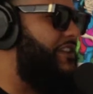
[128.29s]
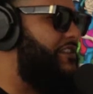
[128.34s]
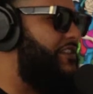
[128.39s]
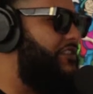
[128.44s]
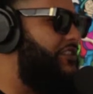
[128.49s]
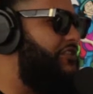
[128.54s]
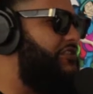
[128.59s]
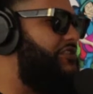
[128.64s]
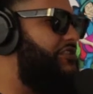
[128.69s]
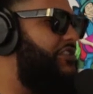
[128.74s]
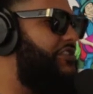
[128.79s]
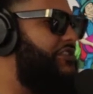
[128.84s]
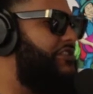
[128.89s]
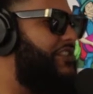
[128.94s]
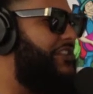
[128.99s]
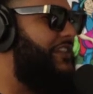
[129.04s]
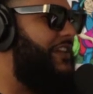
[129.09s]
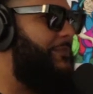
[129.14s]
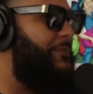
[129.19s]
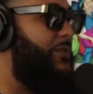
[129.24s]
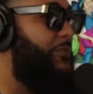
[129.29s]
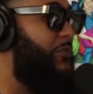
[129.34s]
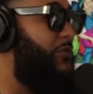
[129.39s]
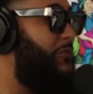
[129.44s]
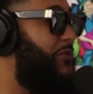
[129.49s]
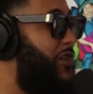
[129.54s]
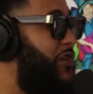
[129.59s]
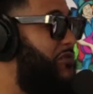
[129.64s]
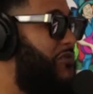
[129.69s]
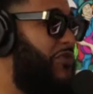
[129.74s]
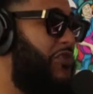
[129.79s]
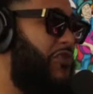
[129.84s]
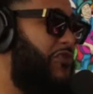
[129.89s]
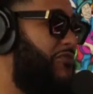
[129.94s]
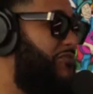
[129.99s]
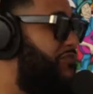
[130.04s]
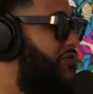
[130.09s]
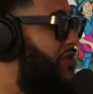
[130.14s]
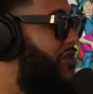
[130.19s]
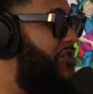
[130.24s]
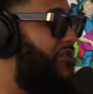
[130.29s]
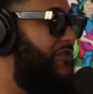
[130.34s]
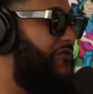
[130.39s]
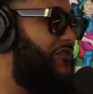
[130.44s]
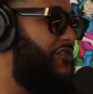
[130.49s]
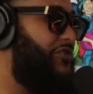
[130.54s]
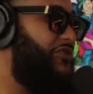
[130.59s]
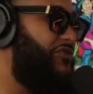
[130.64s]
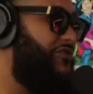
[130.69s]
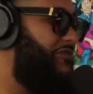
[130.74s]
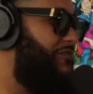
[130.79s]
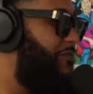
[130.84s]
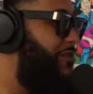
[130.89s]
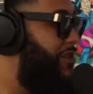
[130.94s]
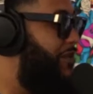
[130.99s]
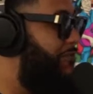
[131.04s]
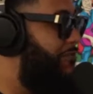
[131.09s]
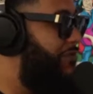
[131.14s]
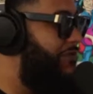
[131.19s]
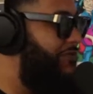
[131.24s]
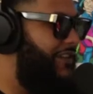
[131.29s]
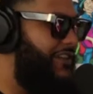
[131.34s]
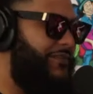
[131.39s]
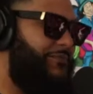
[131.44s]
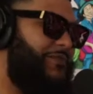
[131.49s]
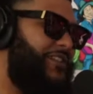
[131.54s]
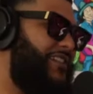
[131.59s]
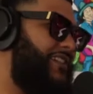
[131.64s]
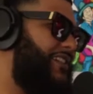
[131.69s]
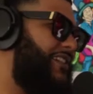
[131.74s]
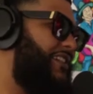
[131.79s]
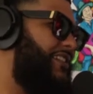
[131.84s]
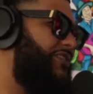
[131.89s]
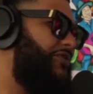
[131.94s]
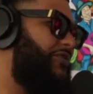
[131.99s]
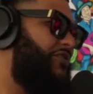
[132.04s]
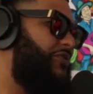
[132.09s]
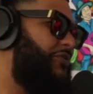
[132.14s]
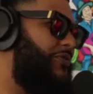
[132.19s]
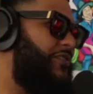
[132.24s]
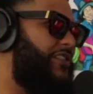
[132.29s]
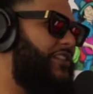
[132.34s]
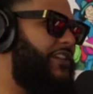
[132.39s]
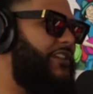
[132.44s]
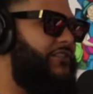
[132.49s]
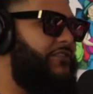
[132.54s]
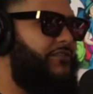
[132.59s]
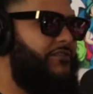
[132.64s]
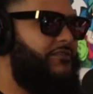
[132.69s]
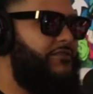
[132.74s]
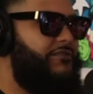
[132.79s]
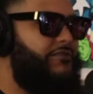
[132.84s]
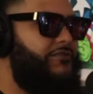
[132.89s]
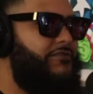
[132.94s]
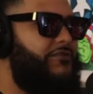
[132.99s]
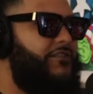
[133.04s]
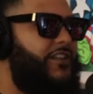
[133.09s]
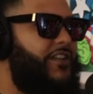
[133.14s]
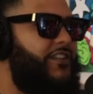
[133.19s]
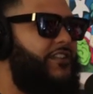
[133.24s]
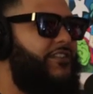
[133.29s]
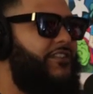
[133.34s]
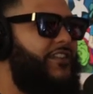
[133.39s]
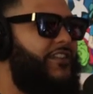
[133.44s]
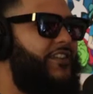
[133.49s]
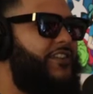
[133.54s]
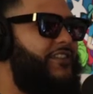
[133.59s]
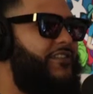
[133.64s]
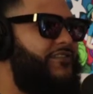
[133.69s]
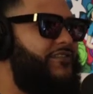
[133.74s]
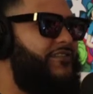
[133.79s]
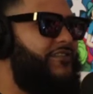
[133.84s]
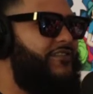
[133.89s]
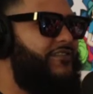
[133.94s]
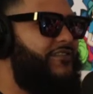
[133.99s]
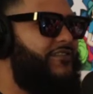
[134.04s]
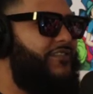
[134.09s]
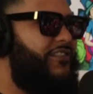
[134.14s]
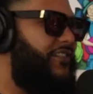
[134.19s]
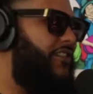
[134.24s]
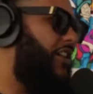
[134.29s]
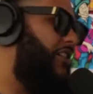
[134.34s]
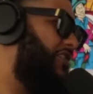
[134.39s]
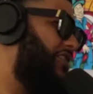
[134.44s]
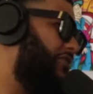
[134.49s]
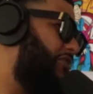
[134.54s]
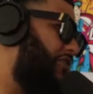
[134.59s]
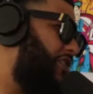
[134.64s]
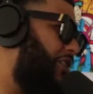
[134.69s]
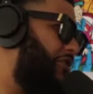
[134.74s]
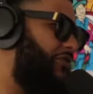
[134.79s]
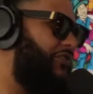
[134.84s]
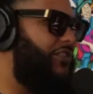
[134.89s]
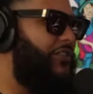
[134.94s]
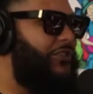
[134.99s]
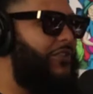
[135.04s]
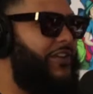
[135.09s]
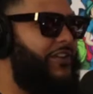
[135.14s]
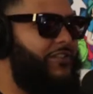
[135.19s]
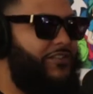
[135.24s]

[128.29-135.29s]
shit. There's certain shit that people be like, oh, bro, if you just blah, blah. I'm like, nigga, you do it then. Nah, like, but like I like go, we go nah, but it,